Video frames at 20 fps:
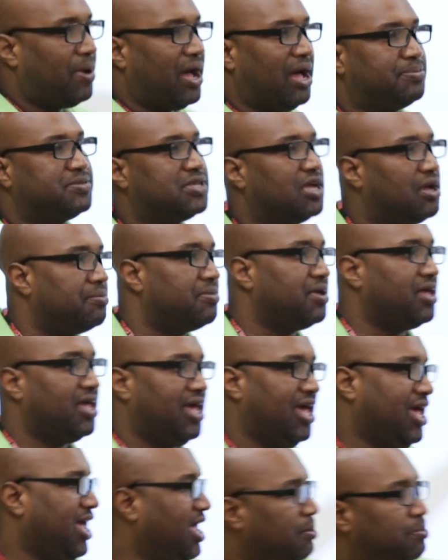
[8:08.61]
pops up,
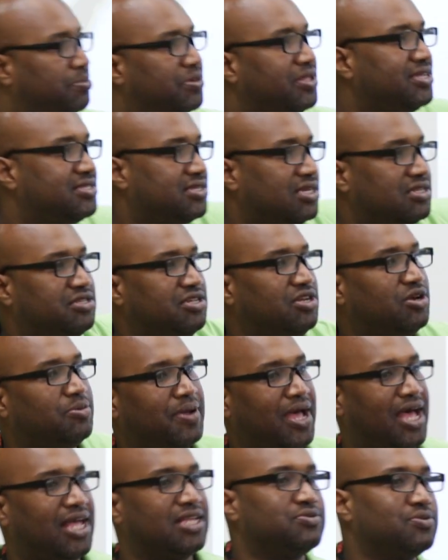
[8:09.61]
hey, please enter your
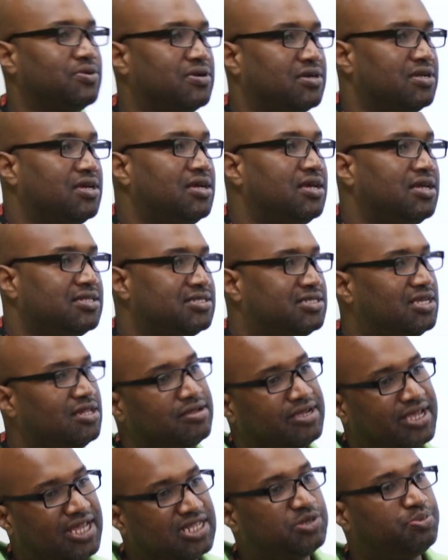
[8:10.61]
password.
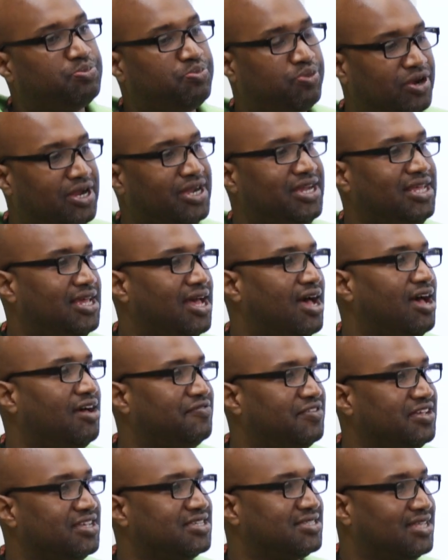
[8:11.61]
Till it gets pretty
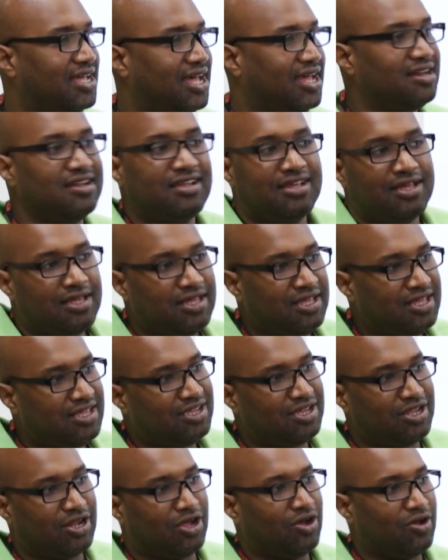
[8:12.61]
obvious that,
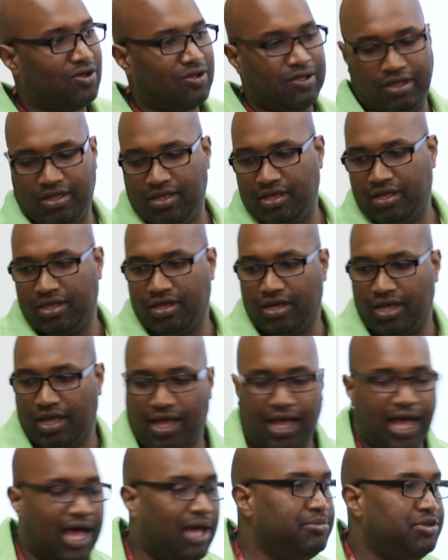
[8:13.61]

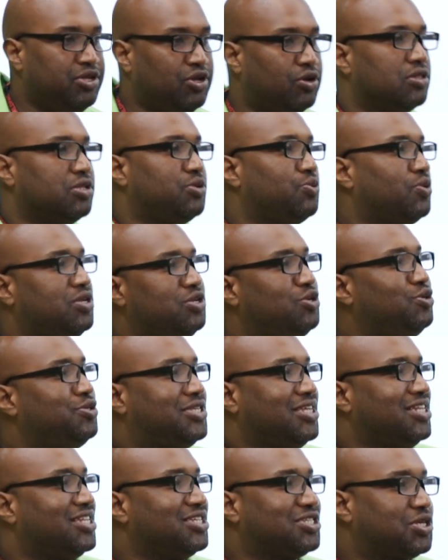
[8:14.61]
I'm the only one
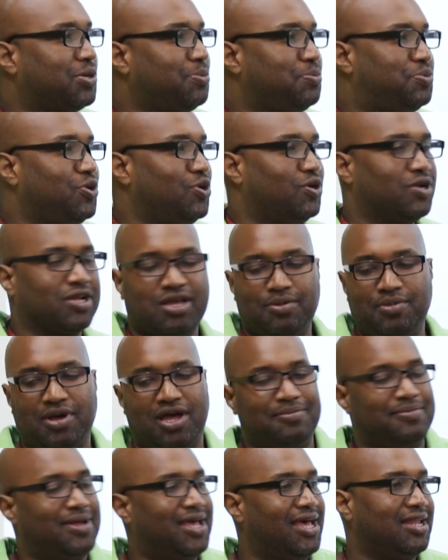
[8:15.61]
using this computer. Come
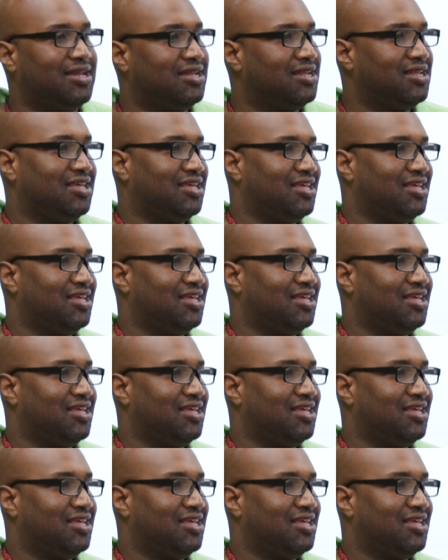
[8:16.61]
on, man.